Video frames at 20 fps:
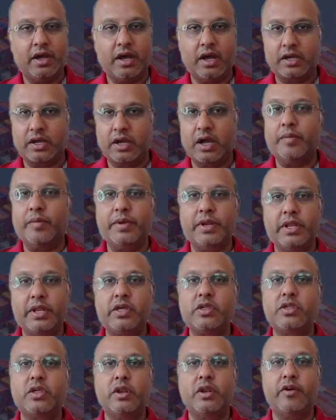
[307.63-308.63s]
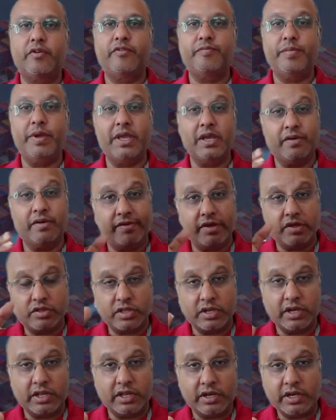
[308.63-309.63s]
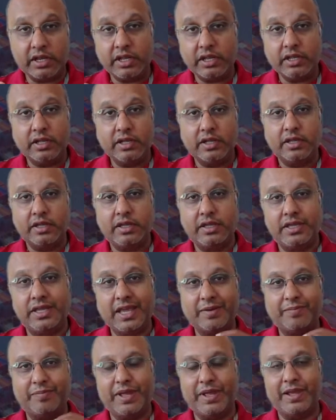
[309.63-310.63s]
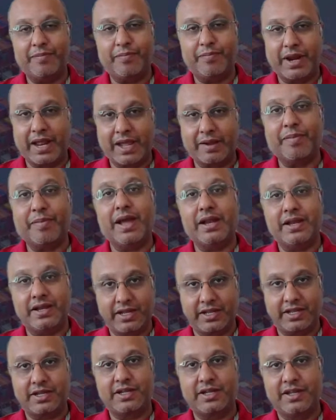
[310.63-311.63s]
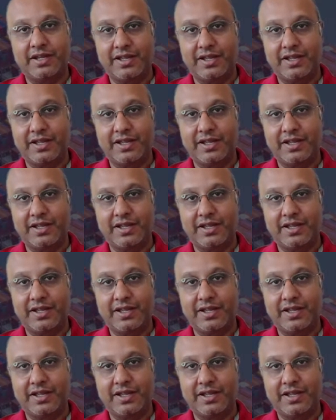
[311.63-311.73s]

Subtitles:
a combination of being a visionary, yet being pragmatic.